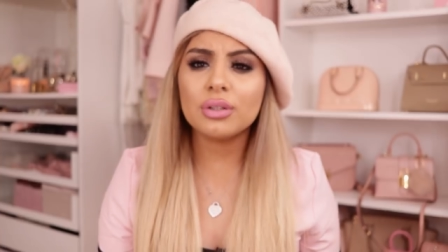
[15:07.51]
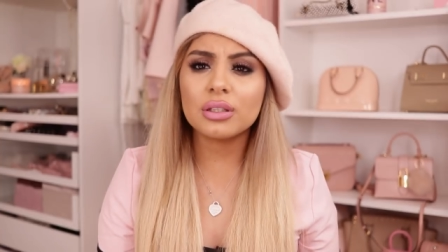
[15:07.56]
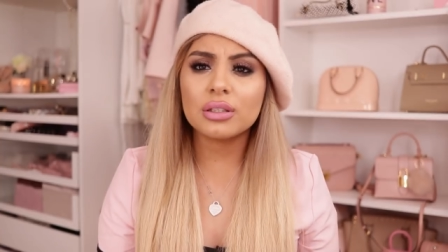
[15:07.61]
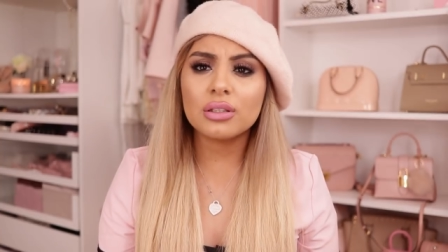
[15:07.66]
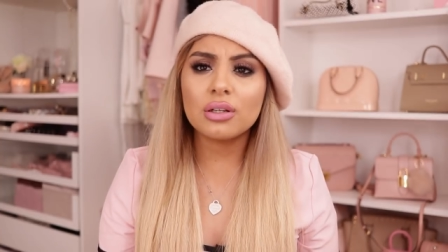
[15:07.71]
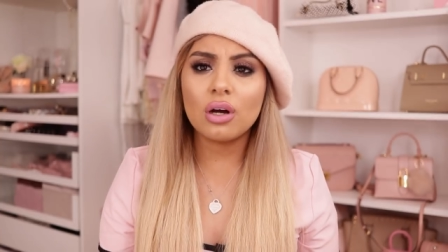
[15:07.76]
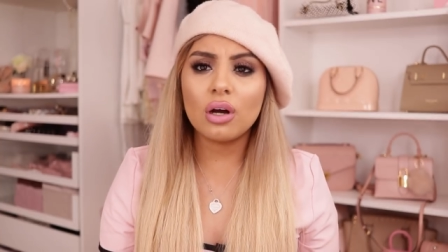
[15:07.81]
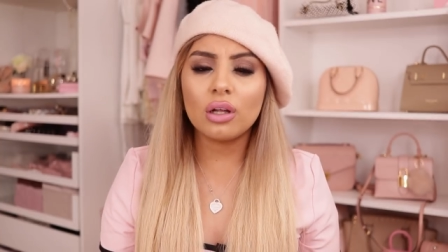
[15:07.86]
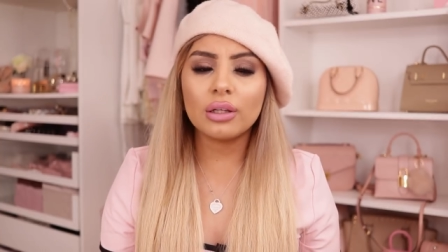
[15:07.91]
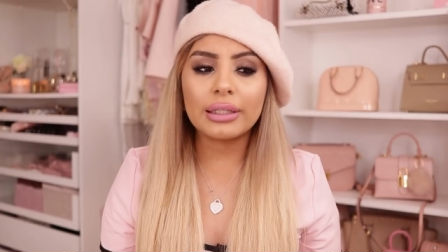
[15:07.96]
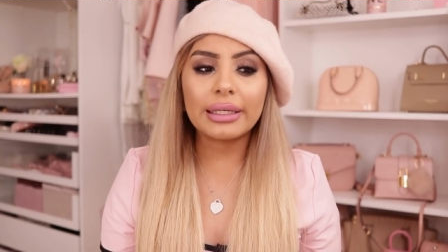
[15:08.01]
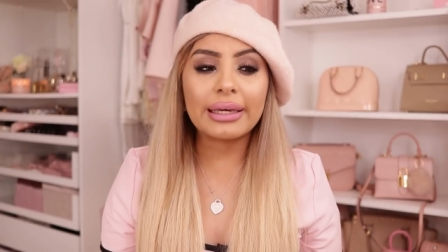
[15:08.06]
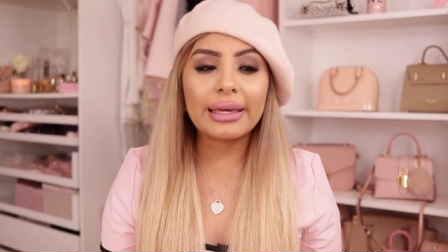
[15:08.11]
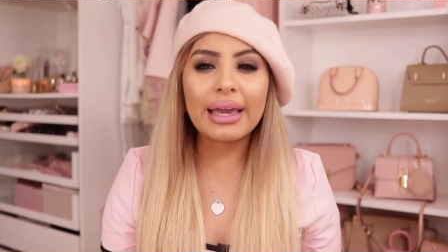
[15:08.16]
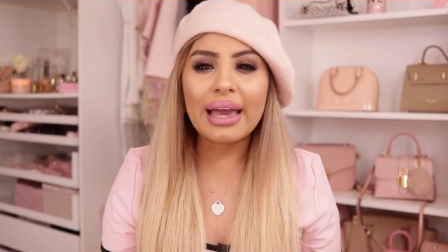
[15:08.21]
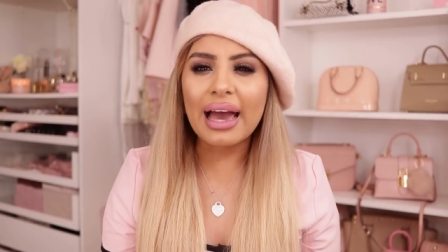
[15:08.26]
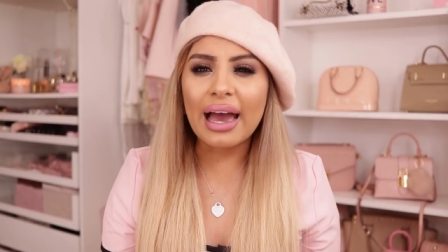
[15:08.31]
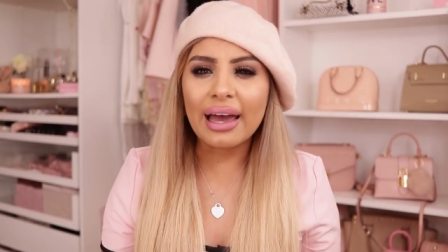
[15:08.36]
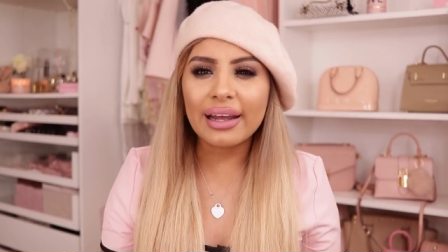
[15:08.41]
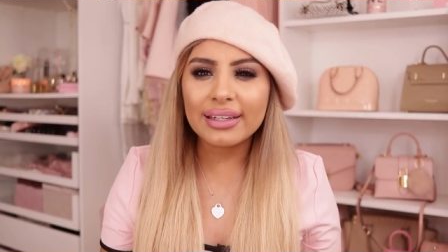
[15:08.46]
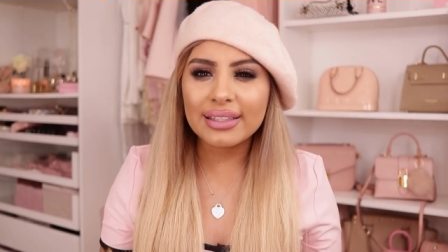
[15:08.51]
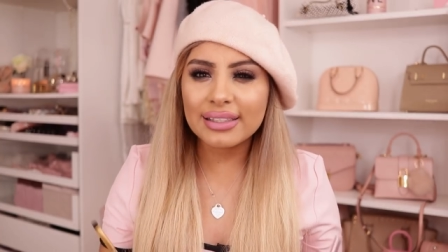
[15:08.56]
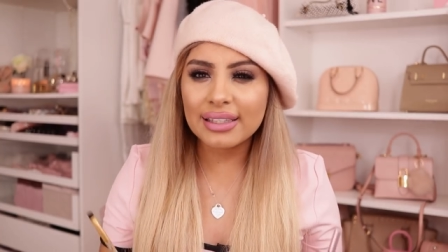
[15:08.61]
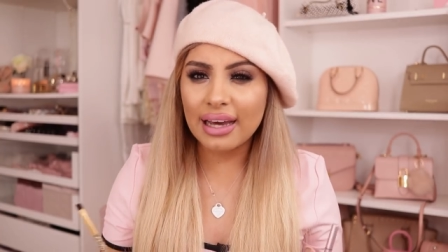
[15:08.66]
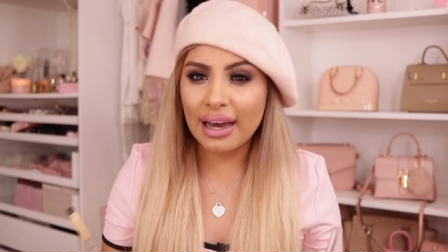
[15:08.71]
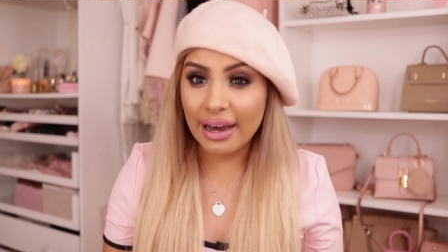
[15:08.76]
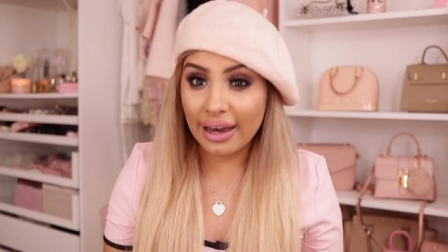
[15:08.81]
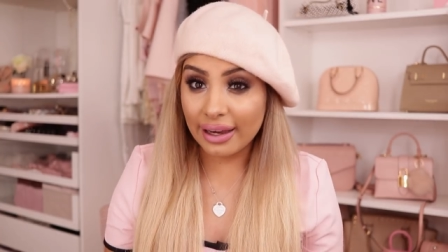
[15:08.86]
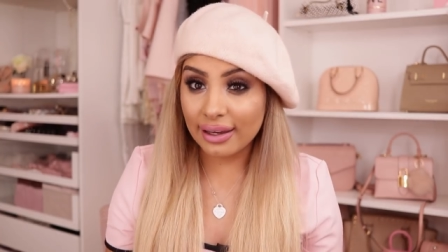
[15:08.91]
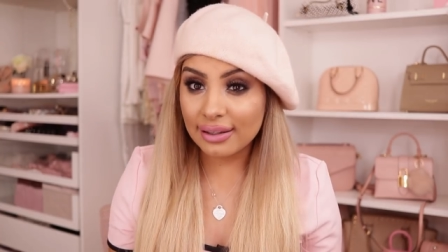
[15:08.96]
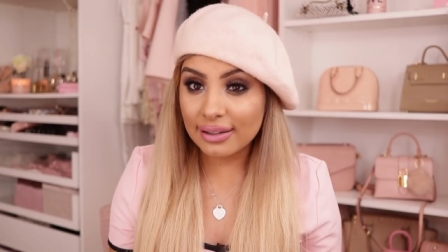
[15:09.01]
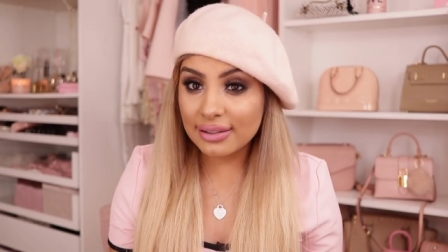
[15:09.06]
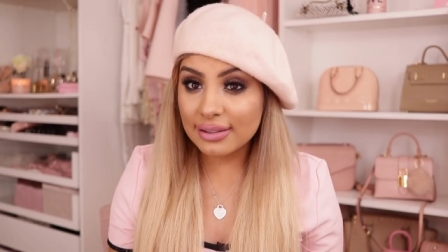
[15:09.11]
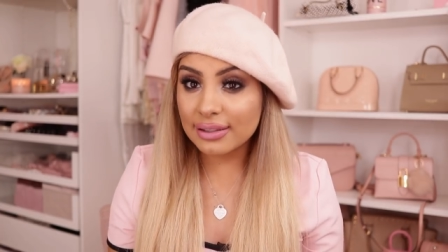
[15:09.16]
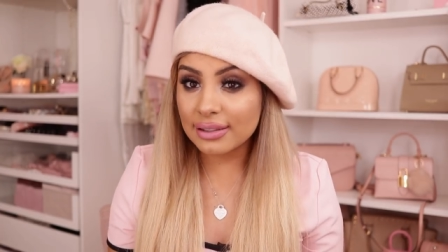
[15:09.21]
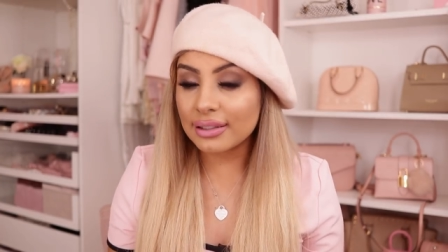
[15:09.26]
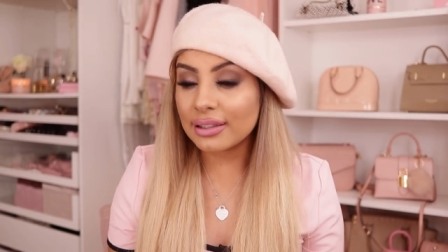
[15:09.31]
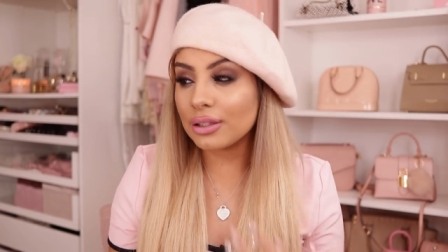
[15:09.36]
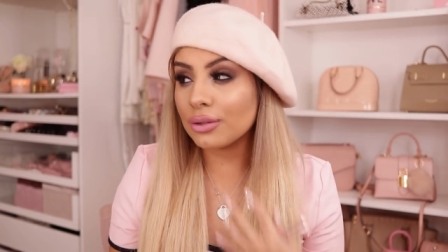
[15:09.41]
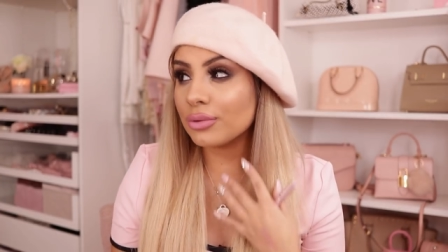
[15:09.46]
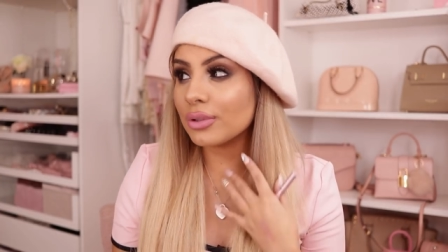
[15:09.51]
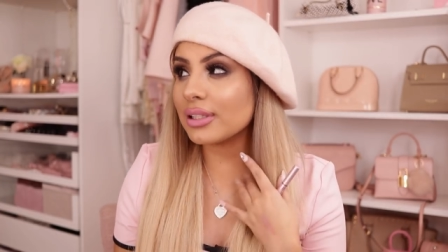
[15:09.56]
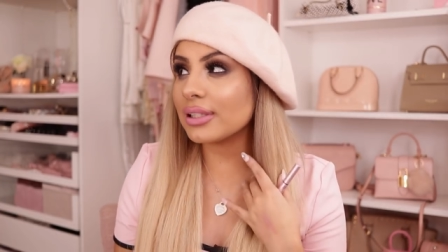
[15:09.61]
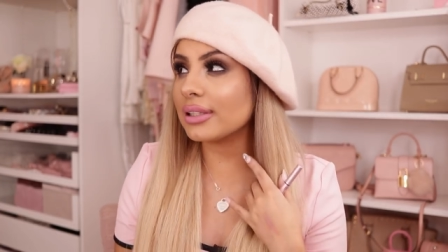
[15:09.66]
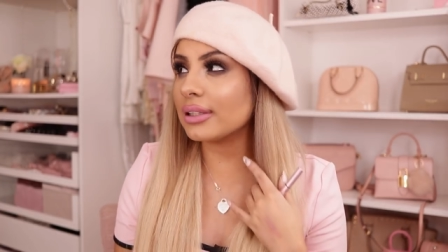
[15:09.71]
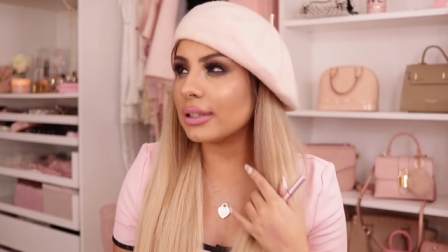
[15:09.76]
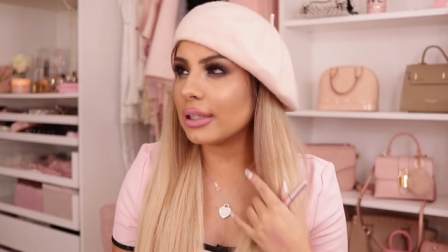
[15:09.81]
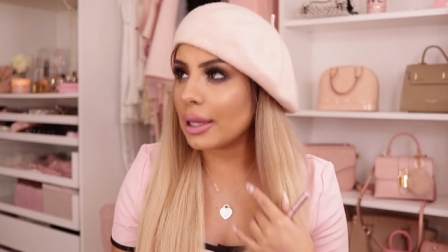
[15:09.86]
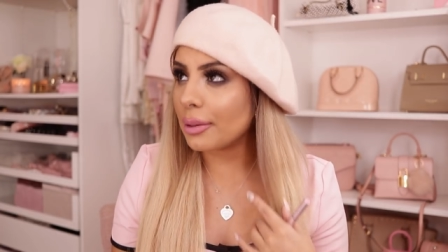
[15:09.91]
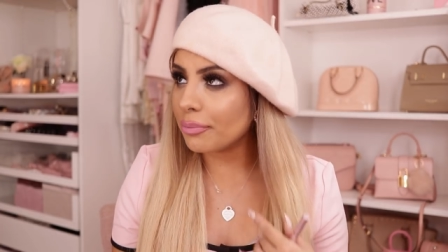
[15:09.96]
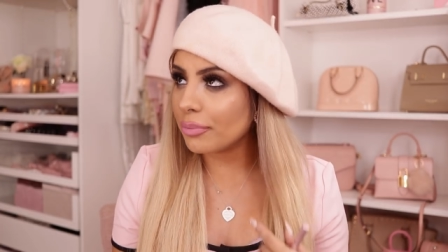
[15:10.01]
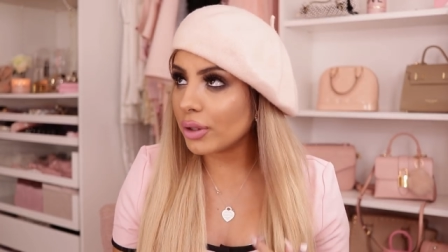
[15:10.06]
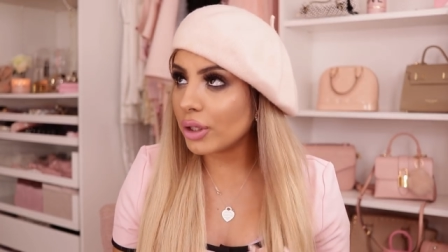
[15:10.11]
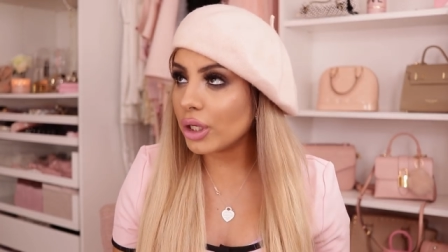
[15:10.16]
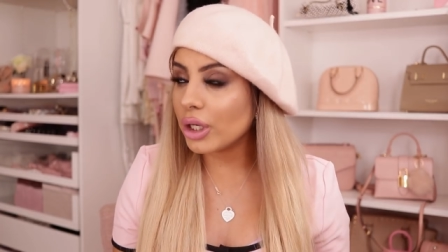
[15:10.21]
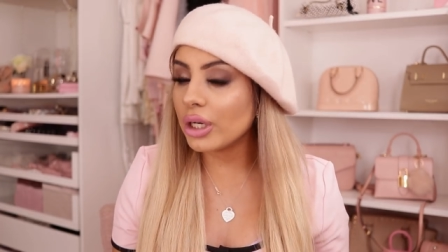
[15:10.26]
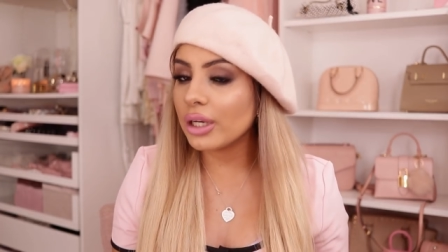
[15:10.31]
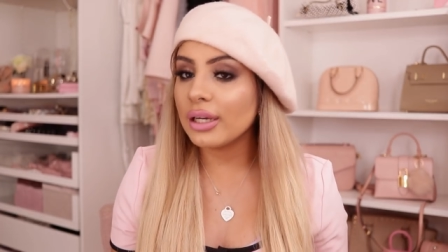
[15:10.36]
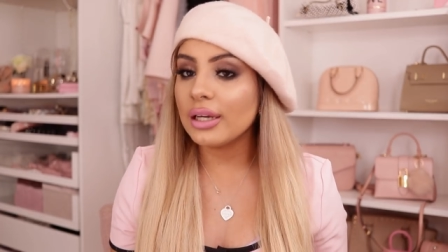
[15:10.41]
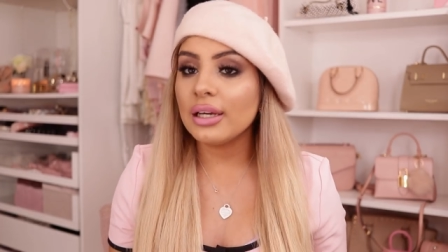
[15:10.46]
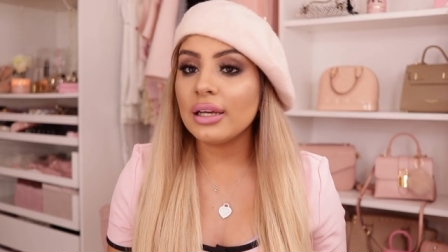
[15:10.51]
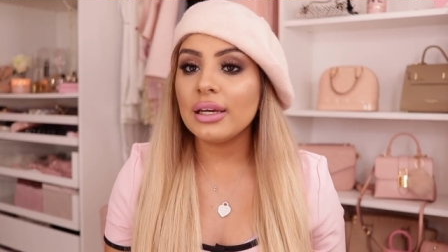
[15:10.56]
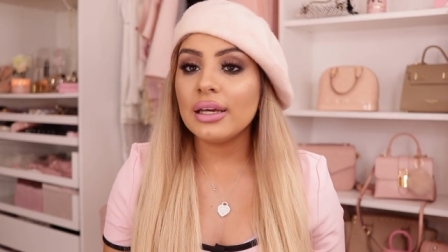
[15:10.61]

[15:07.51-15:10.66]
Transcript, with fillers: was called Cat Eyes and it was leopard